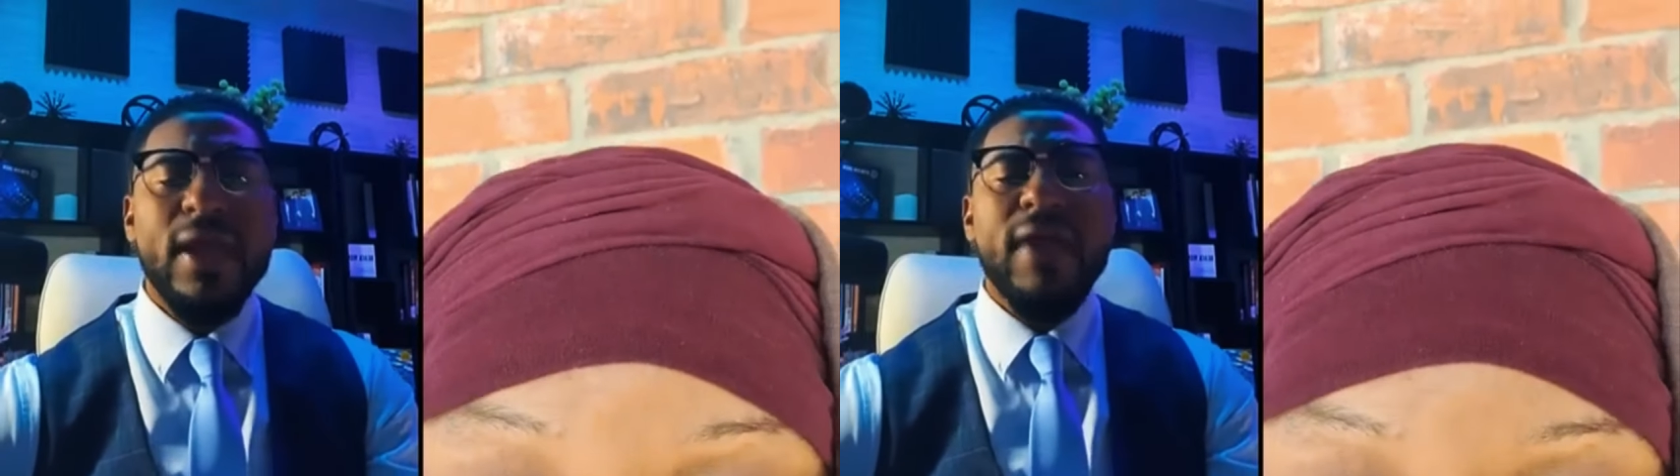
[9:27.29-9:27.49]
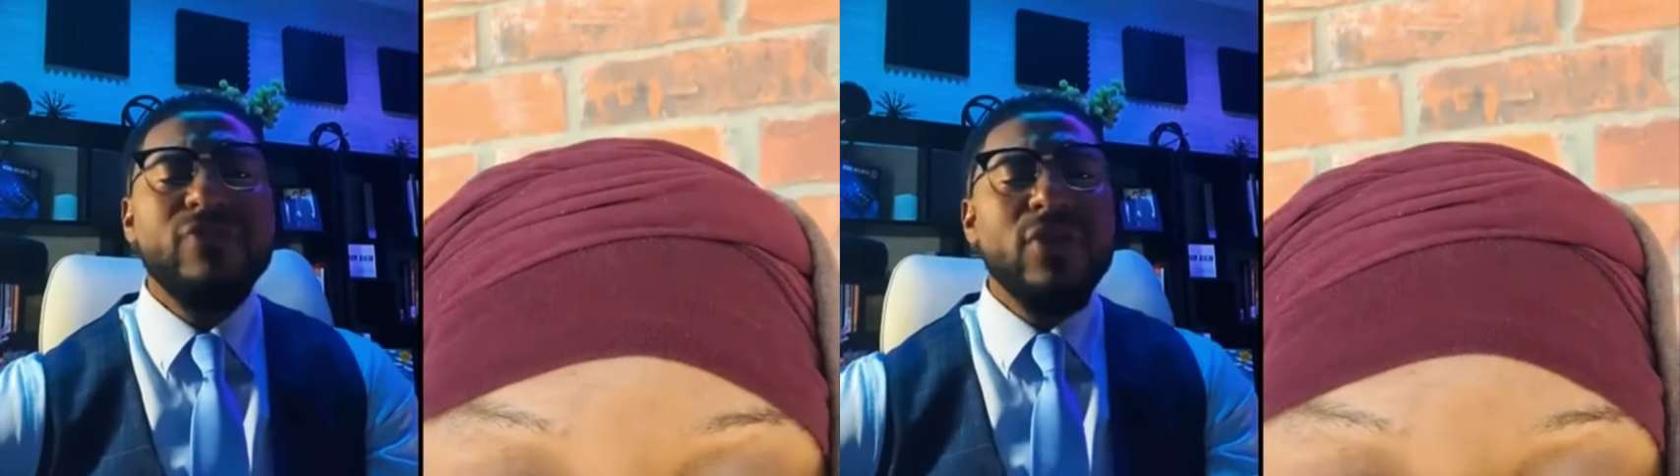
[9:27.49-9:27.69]

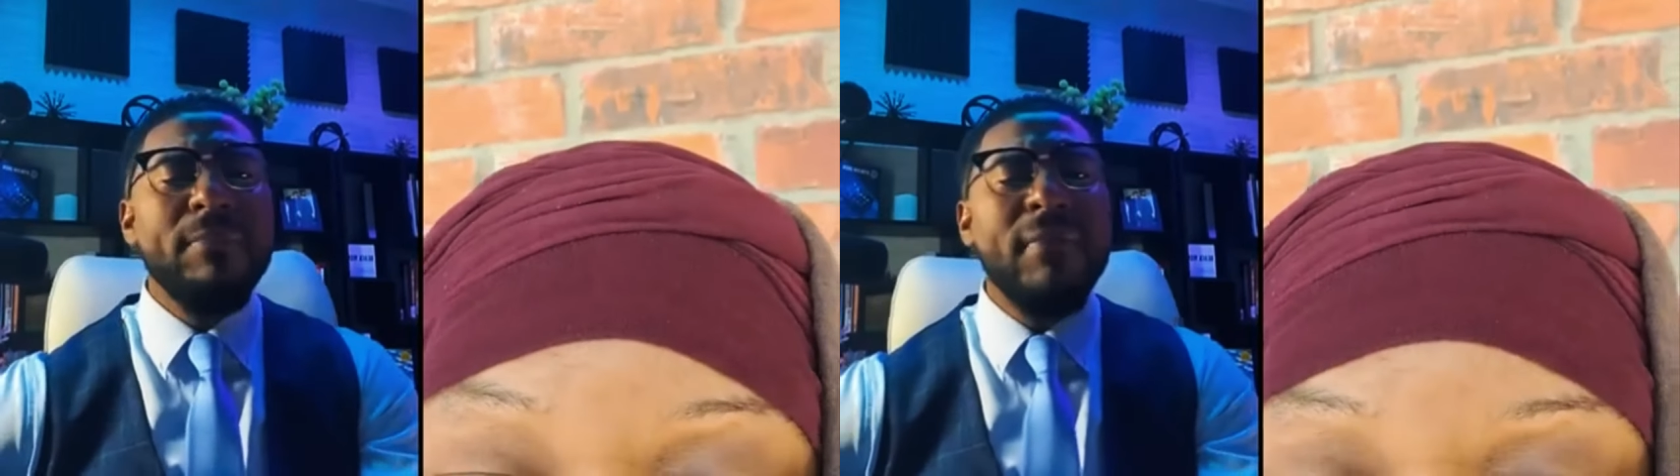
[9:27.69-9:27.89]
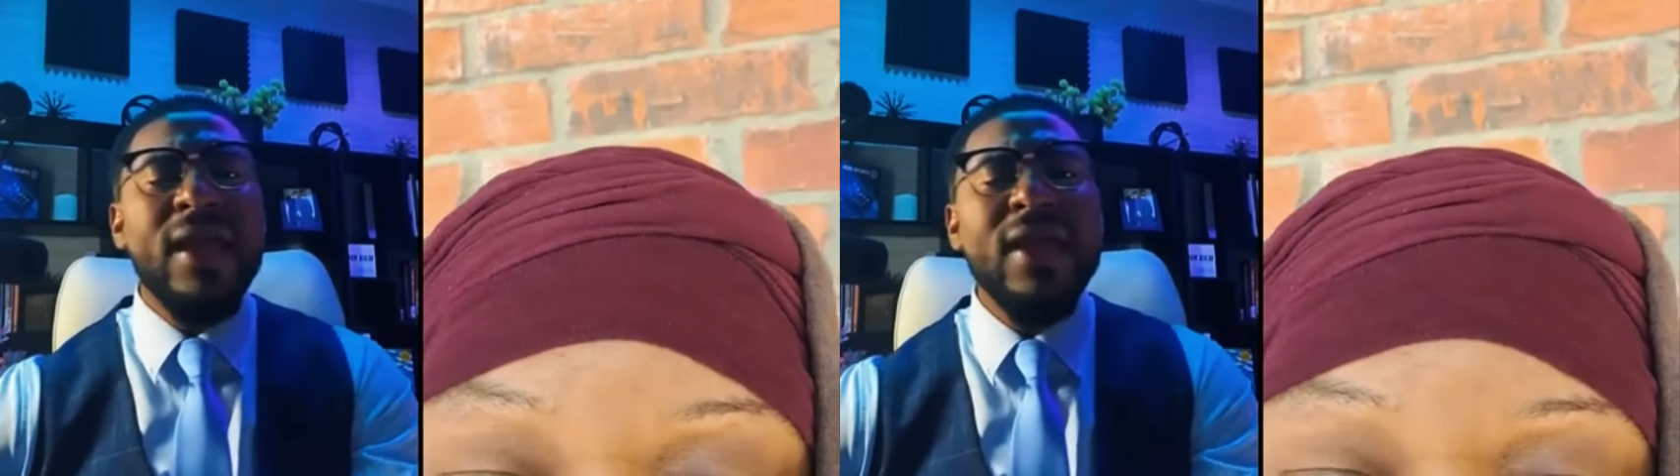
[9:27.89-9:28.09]
After
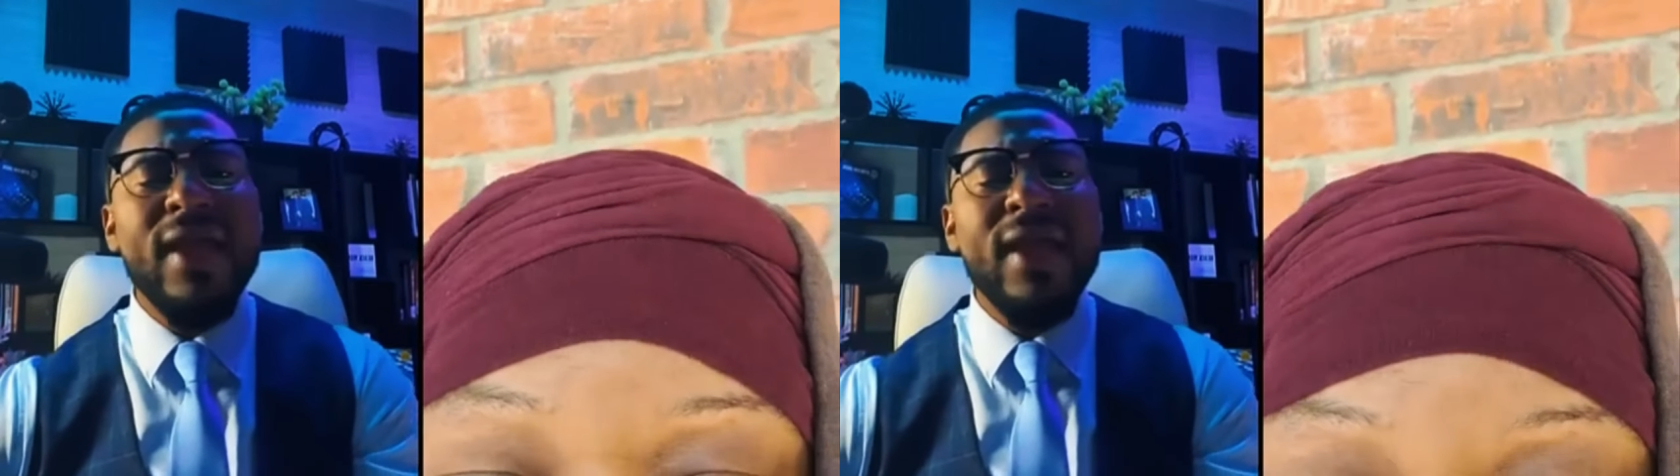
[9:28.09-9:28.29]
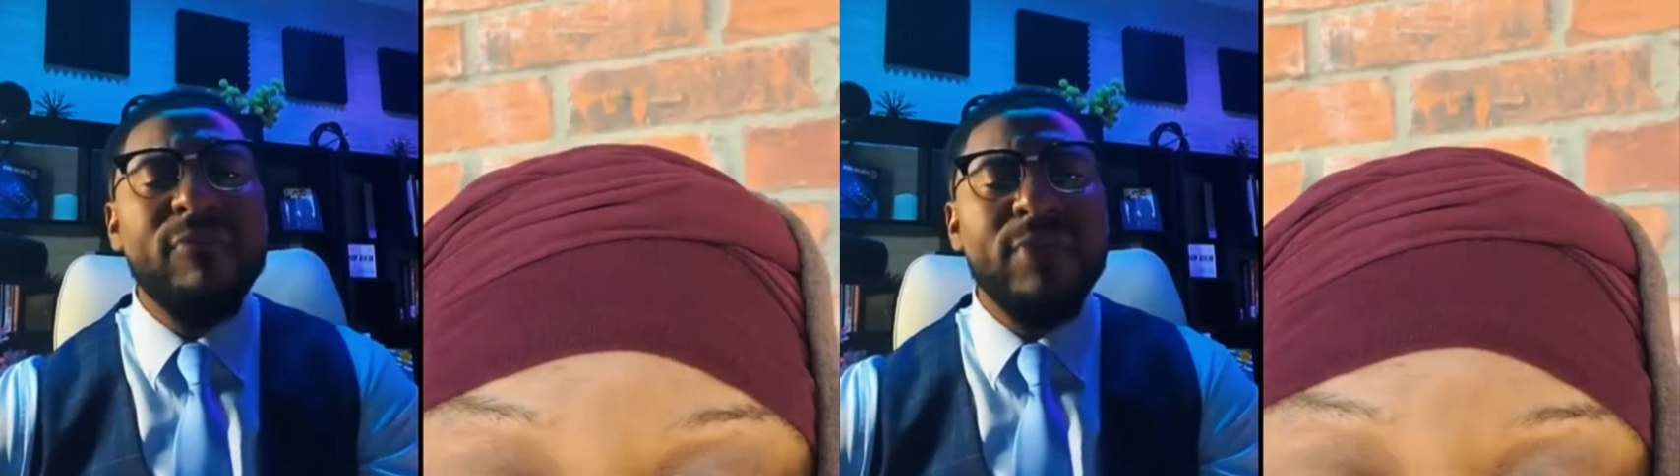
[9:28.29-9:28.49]
a man
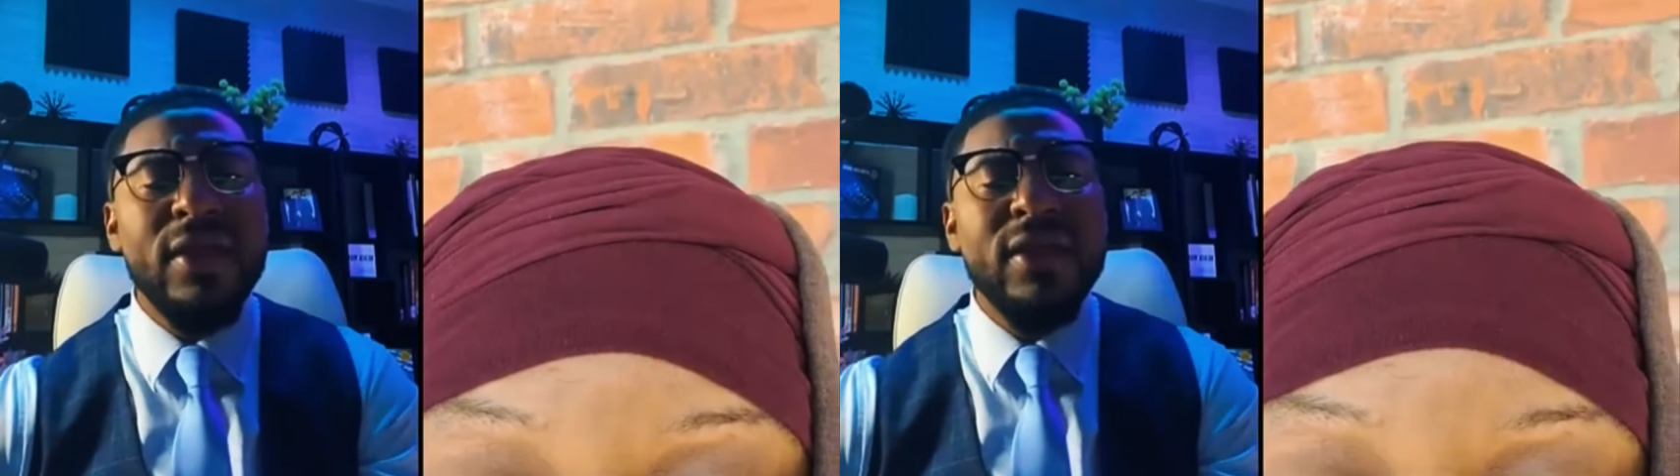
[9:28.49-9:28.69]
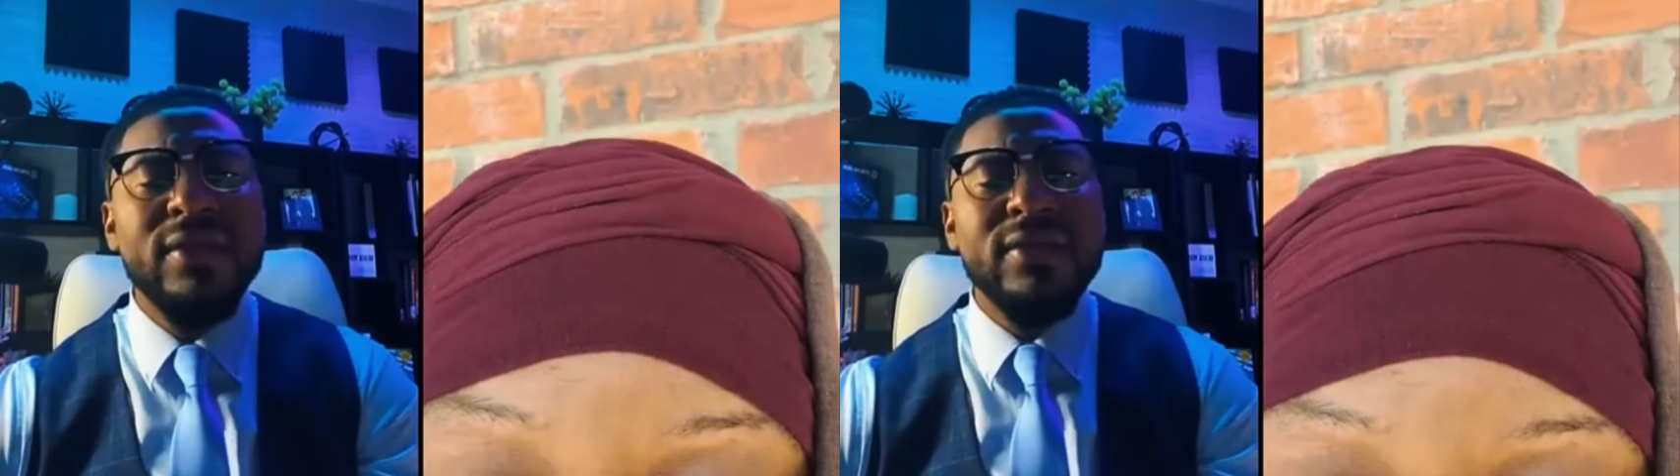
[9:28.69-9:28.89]
have
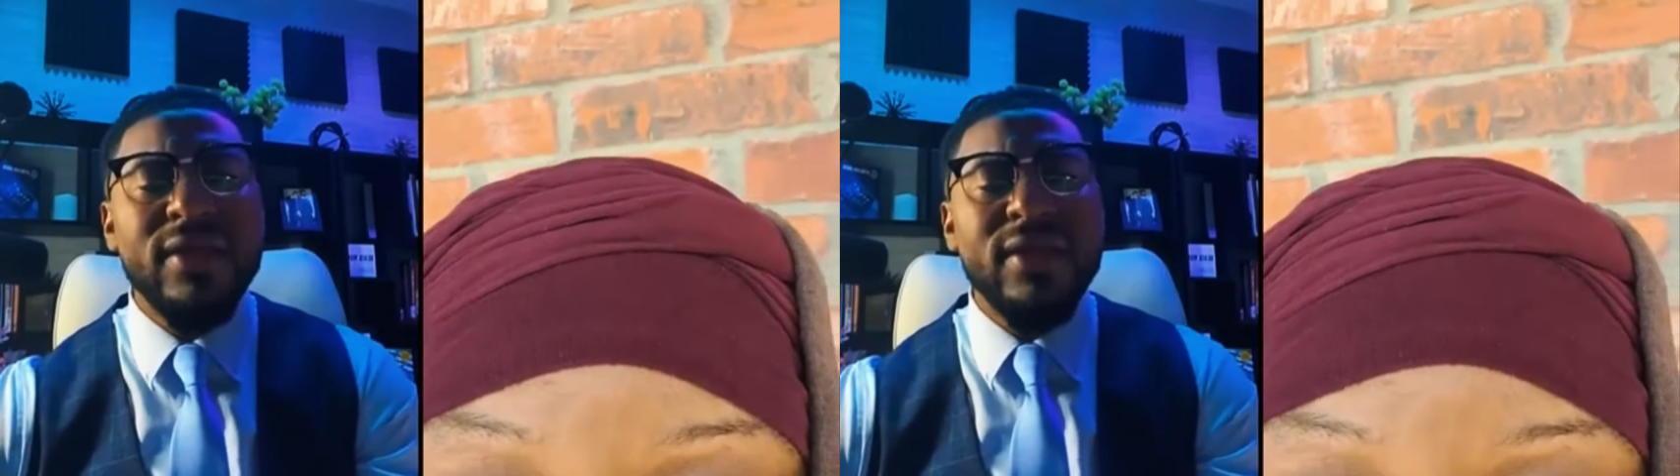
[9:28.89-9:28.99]
been